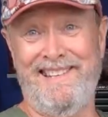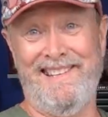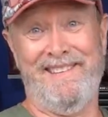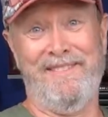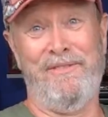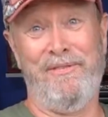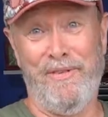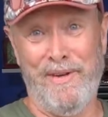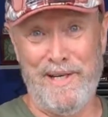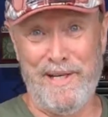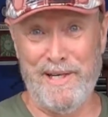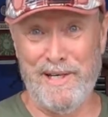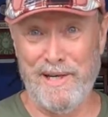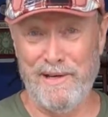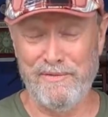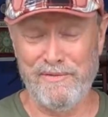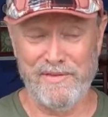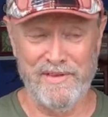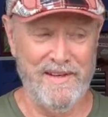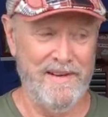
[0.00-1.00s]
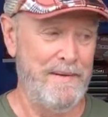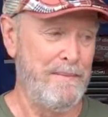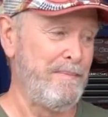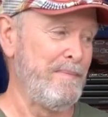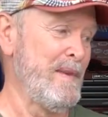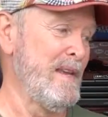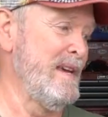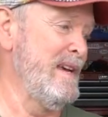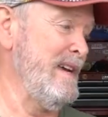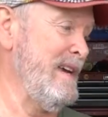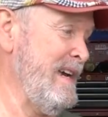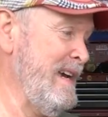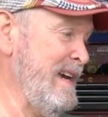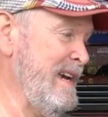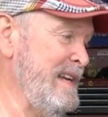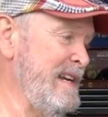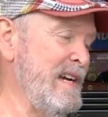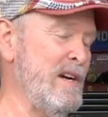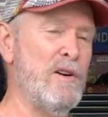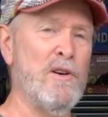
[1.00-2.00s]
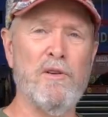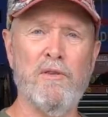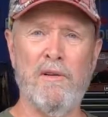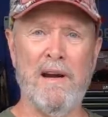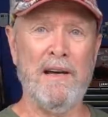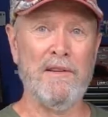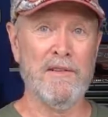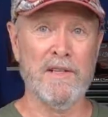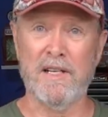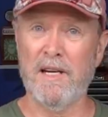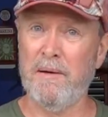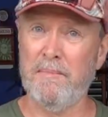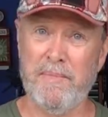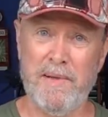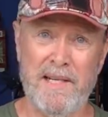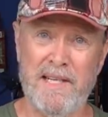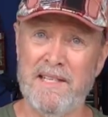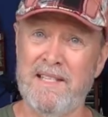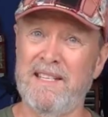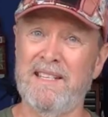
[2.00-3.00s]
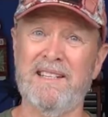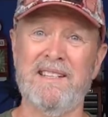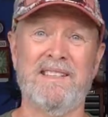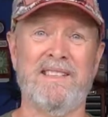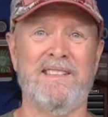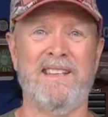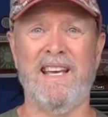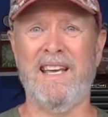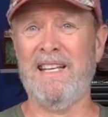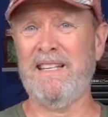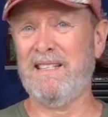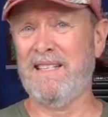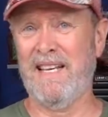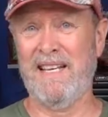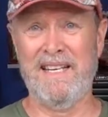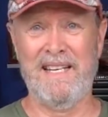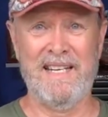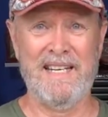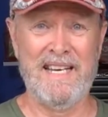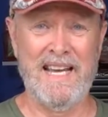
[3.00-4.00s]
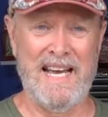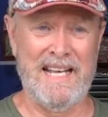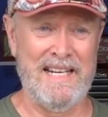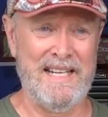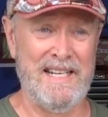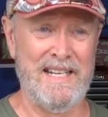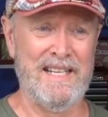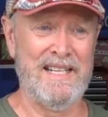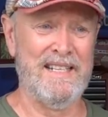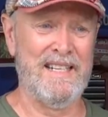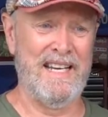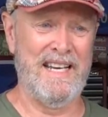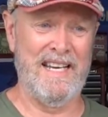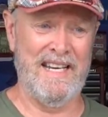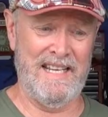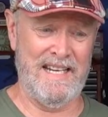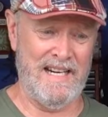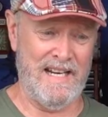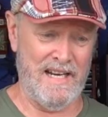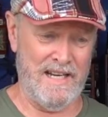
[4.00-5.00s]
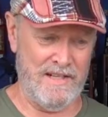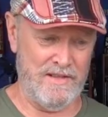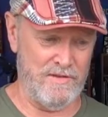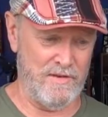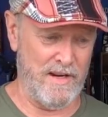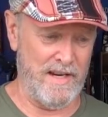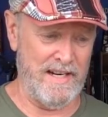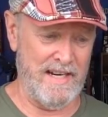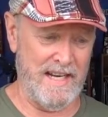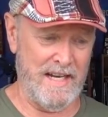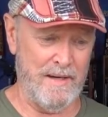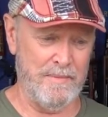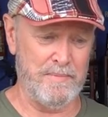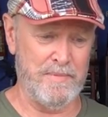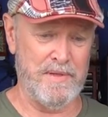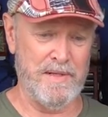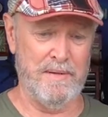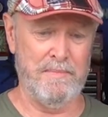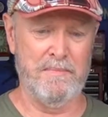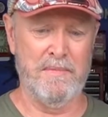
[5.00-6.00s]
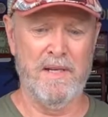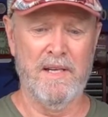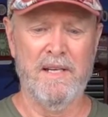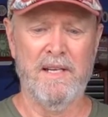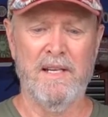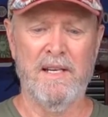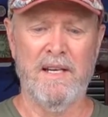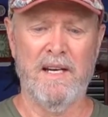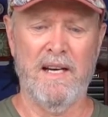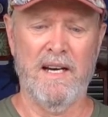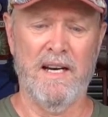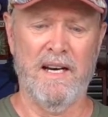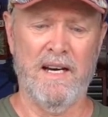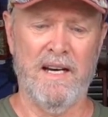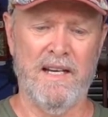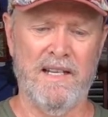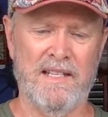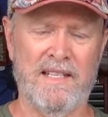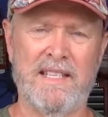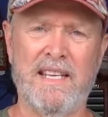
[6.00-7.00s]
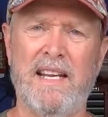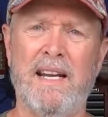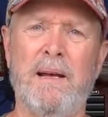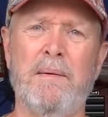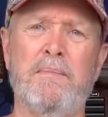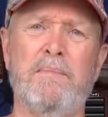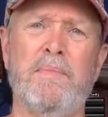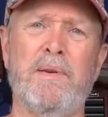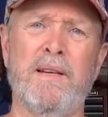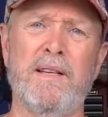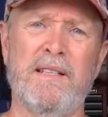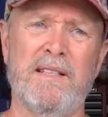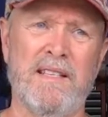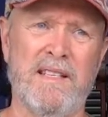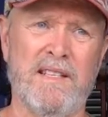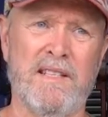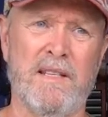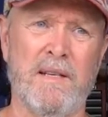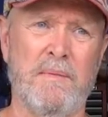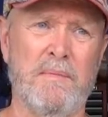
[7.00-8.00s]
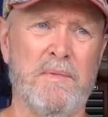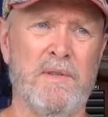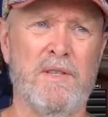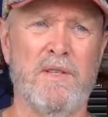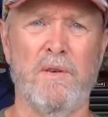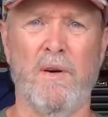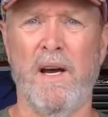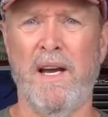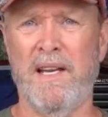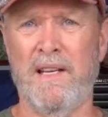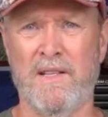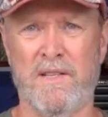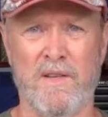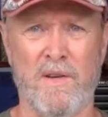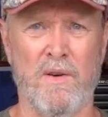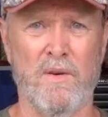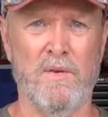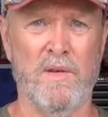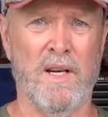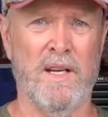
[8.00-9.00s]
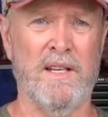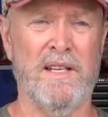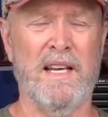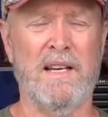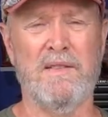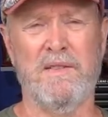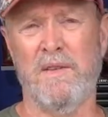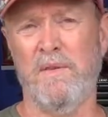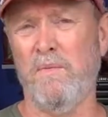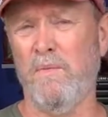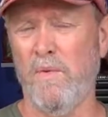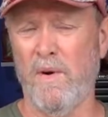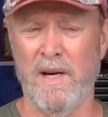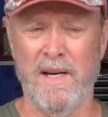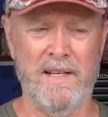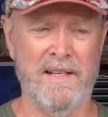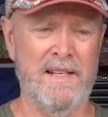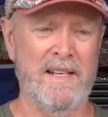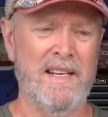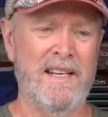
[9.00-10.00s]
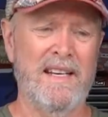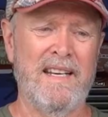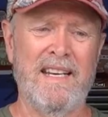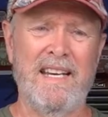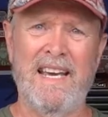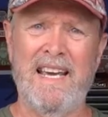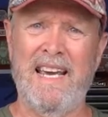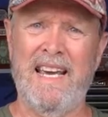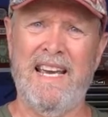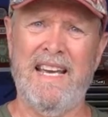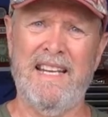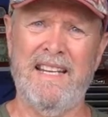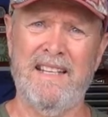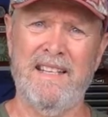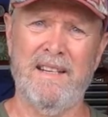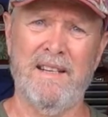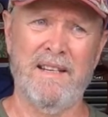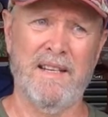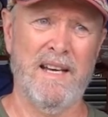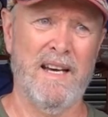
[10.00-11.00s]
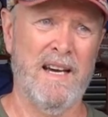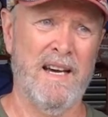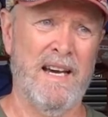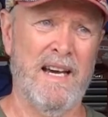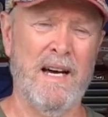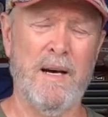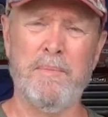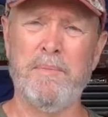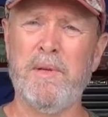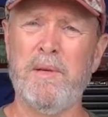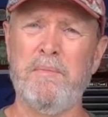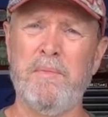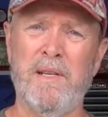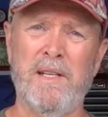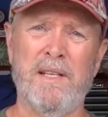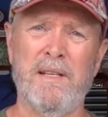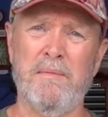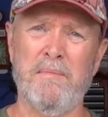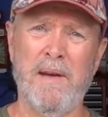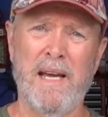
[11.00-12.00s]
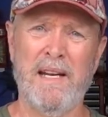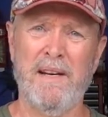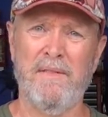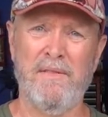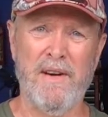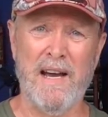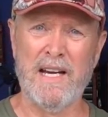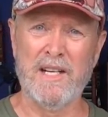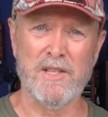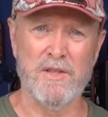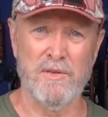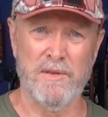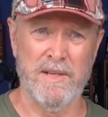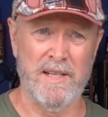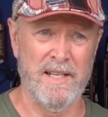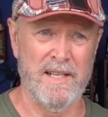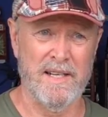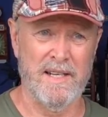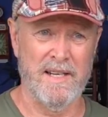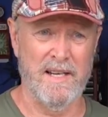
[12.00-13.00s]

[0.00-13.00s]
funny enough. And I go around the companies in the States and in Canada, and I try to help them set up systems to ISO 9001 and help them in their manufacturing